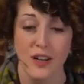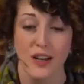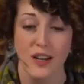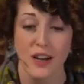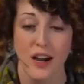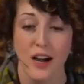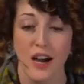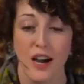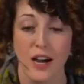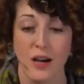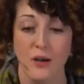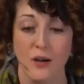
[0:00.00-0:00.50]

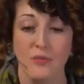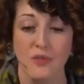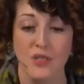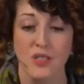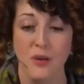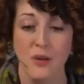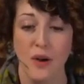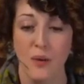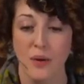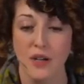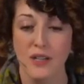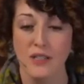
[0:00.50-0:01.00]
So
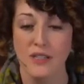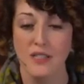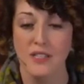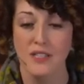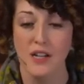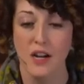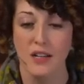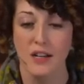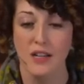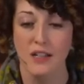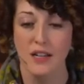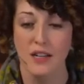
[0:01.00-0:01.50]
I want to
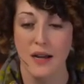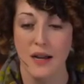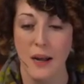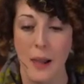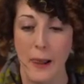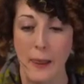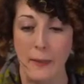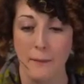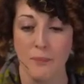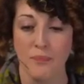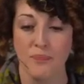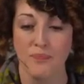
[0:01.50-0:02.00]
start,
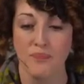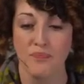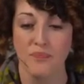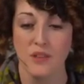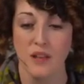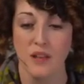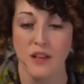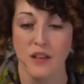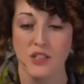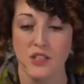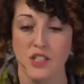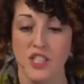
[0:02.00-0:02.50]

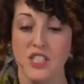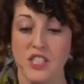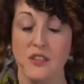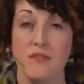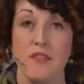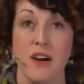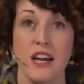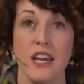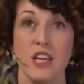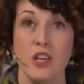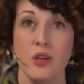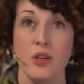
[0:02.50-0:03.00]
just
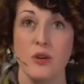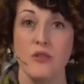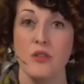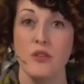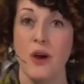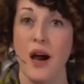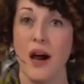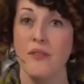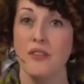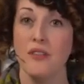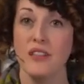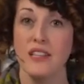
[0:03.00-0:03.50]
invite you, if you
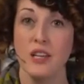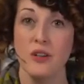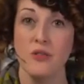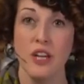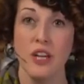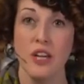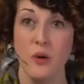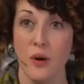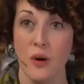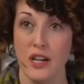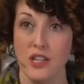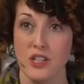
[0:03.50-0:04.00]
have a lingering
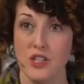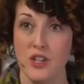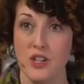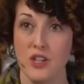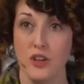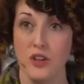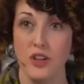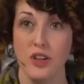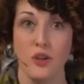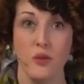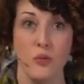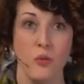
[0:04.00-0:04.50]
question or
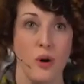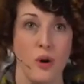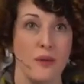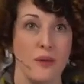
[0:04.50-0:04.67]
you want